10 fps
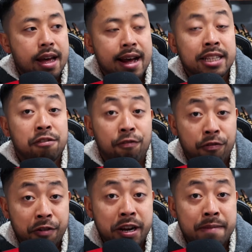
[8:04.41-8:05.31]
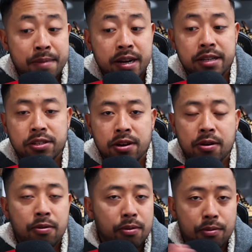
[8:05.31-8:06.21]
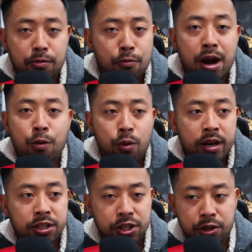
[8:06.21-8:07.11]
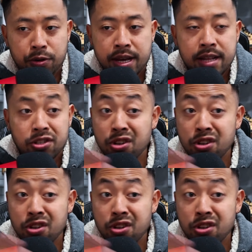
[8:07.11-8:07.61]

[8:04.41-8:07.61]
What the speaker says: That's free money. So why wouldn't you do that?